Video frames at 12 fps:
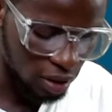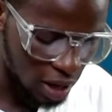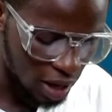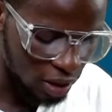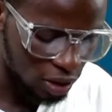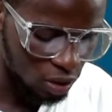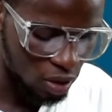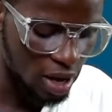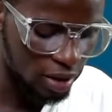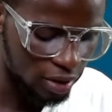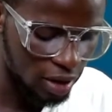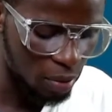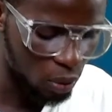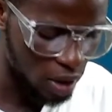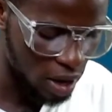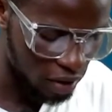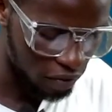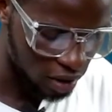The last example
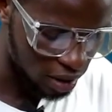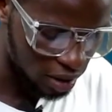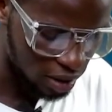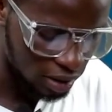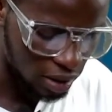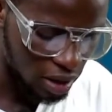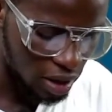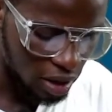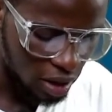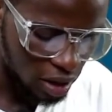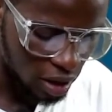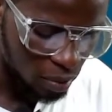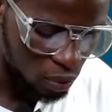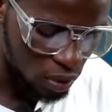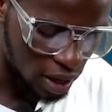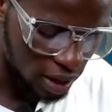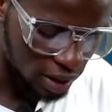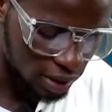we have here is a
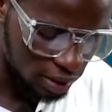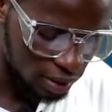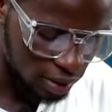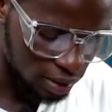bullet